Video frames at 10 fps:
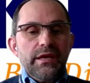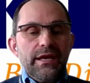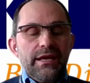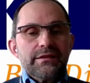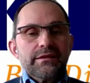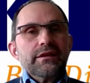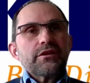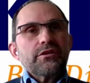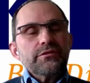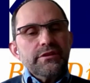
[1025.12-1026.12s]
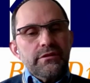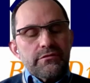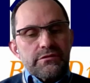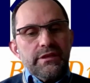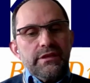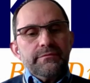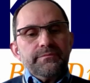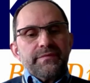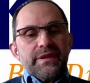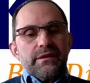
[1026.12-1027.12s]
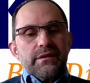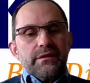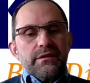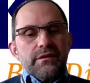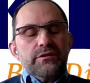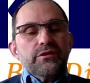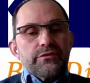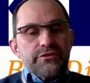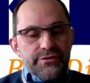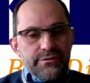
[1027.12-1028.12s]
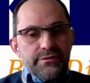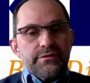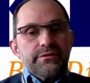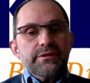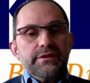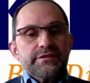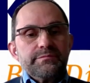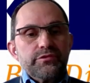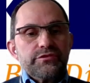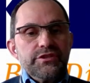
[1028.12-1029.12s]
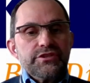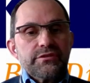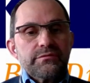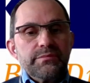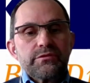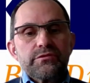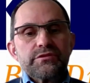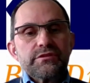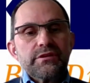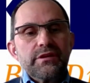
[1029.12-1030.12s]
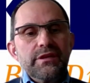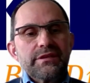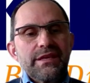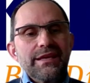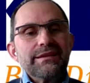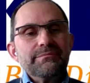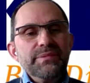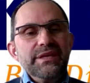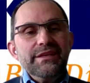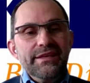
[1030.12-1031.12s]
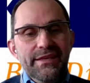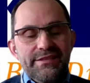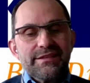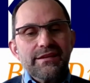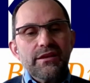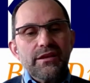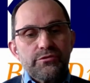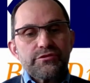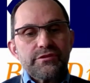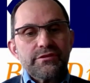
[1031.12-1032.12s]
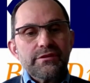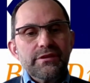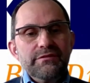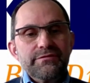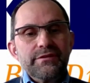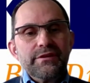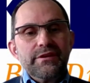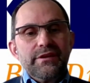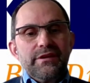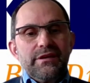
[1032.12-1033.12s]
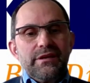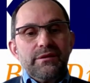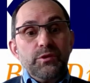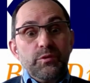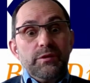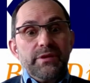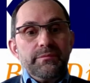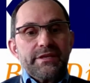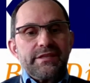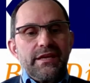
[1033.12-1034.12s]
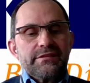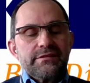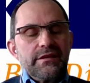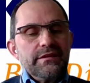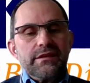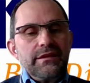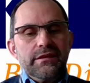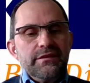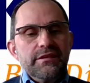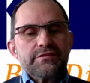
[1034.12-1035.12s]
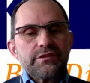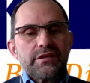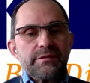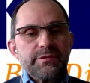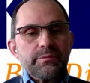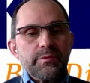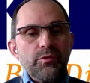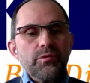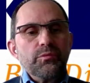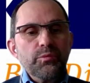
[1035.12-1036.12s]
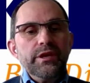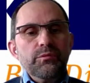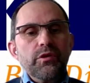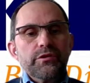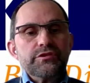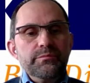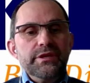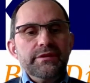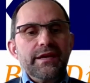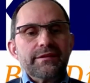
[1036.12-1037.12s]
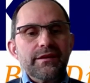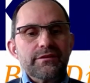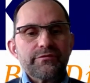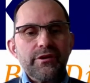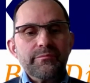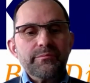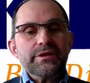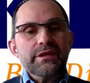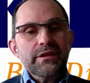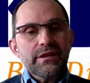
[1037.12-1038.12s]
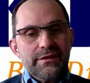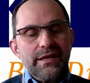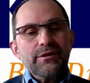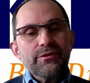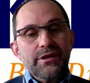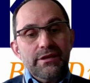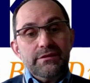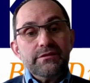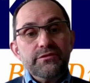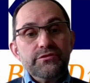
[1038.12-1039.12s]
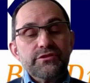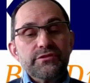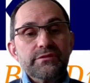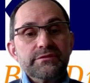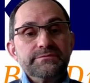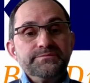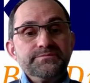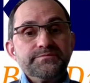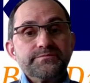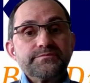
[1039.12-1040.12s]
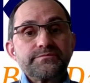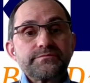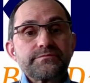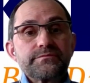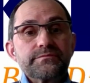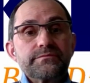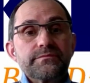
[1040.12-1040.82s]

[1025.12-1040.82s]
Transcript: and continuously nurture this position, because it can be easily lost if we will make mistakes, and it's not acceptable at all. We want to be that kind of company now and in the future. So